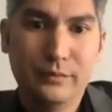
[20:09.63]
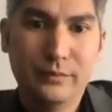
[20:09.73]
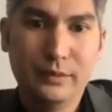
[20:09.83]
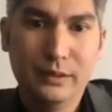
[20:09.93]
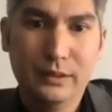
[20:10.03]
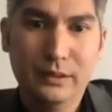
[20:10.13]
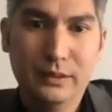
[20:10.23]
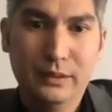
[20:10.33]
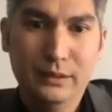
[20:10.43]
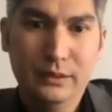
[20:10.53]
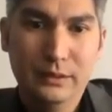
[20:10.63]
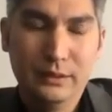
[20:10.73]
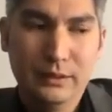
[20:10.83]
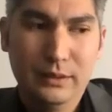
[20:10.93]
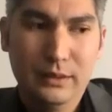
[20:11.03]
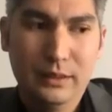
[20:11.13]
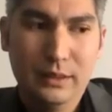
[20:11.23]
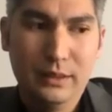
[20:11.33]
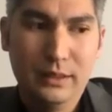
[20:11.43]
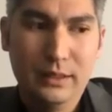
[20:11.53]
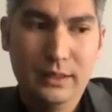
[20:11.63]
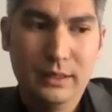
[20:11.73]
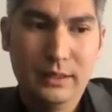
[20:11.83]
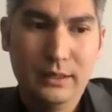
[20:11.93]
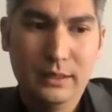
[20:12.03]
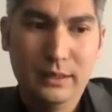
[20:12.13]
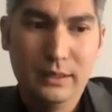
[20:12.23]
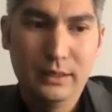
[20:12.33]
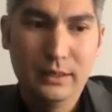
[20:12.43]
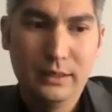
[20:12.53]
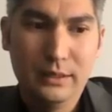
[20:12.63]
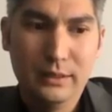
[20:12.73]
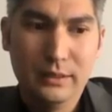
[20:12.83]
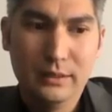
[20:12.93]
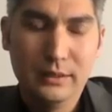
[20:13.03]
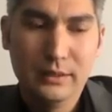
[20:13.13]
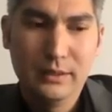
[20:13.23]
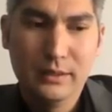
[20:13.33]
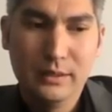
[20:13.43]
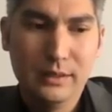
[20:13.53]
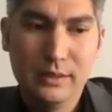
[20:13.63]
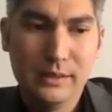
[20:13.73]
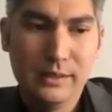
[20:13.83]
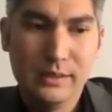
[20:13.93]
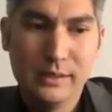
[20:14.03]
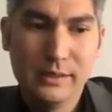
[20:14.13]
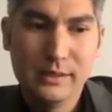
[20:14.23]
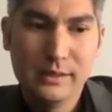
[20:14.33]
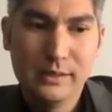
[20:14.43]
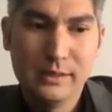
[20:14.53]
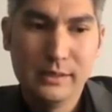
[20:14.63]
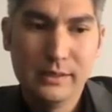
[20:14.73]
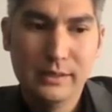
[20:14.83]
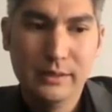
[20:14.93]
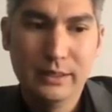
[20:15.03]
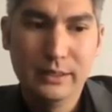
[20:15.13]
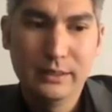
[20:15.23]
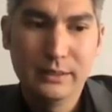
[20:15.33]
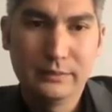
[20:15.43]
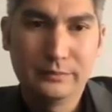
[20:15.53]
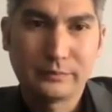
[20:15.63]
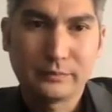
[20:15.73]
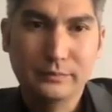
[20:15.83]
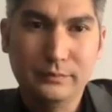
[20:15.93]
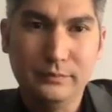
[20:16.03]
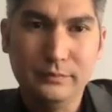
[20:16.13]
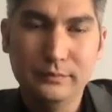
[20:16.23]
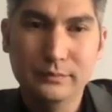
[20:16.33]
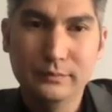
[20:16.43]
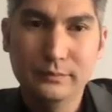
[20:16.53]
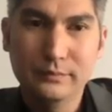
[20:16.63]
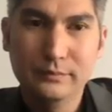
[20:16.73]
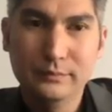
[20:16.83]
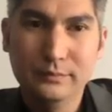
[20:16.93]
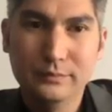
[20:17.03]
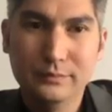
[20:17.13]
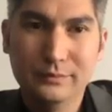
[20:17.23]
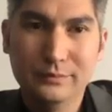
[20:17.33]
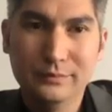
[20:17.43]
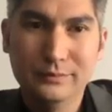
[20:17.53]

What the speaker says: [no speech]